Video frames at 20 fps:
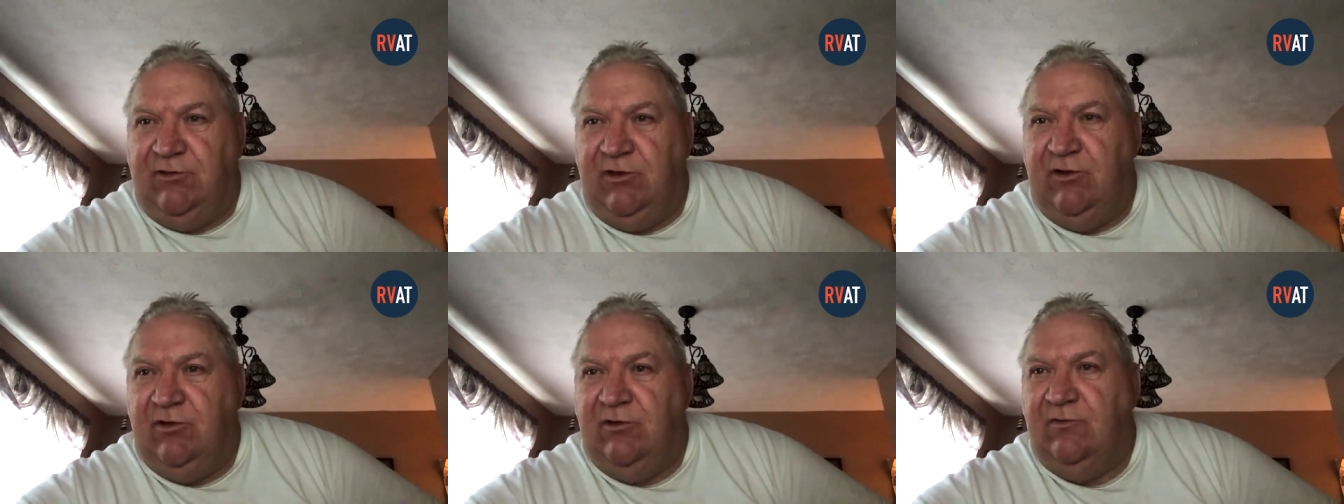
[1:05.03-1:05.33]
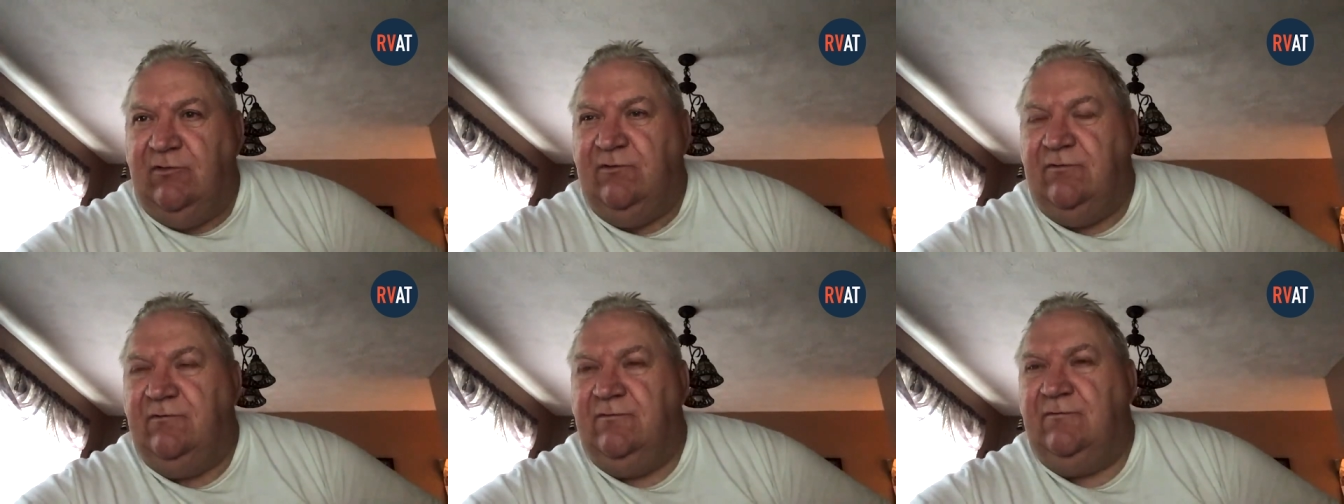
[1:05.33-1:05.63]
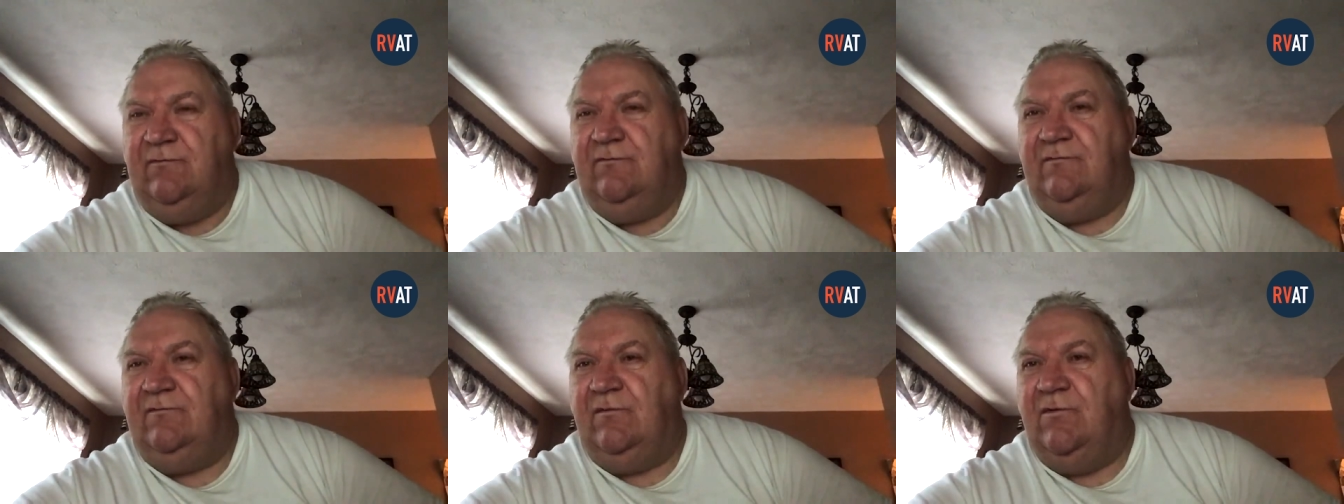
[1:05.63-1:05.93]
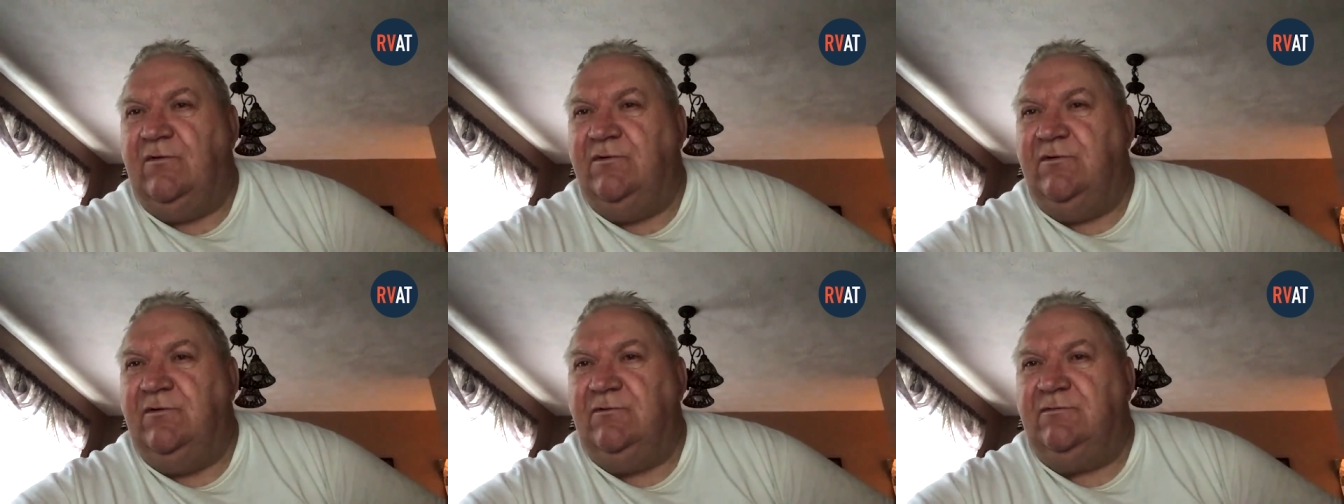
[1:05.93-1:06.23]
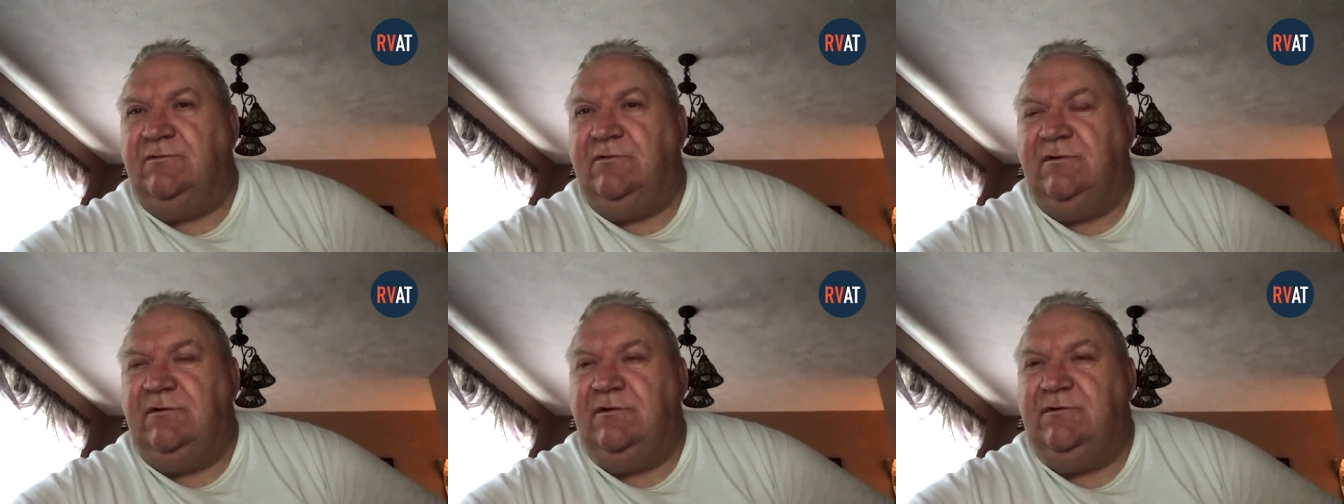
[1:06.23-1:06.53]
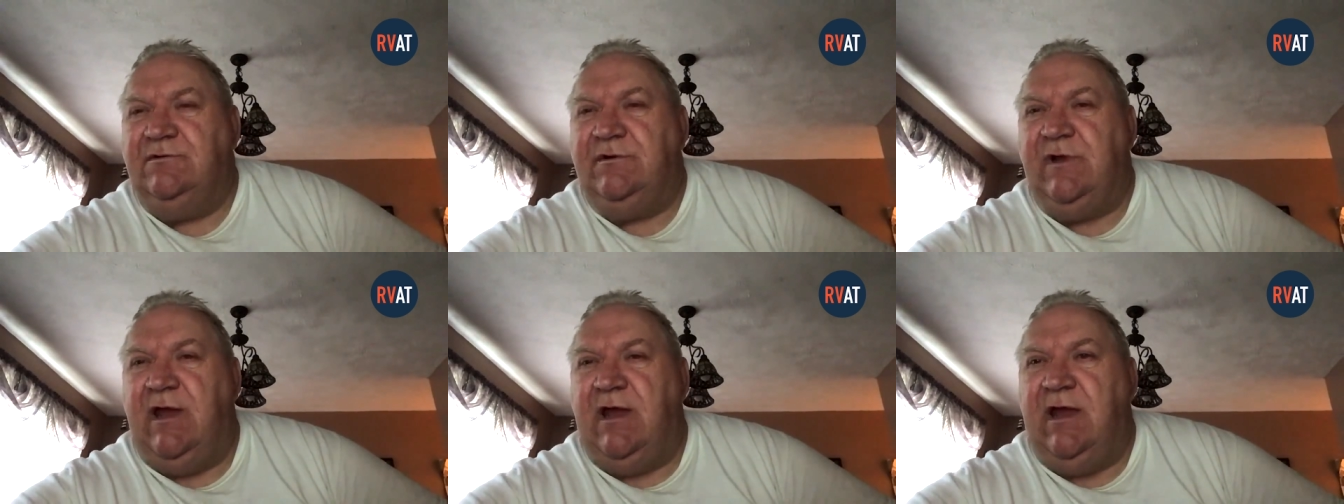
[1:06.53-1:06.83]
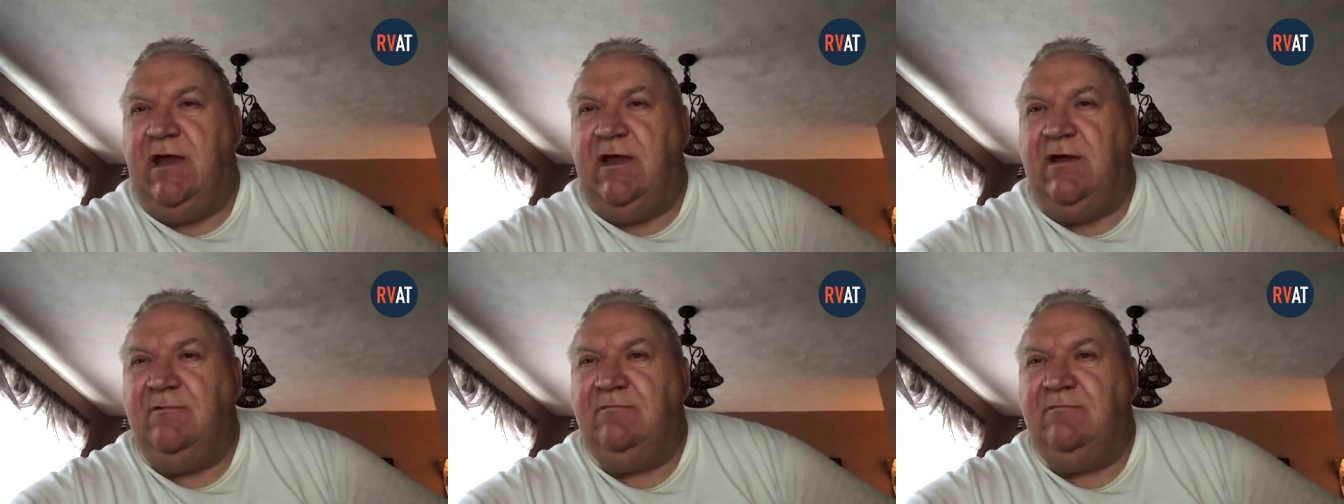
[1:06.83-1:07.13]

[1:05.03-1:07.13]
you for your time.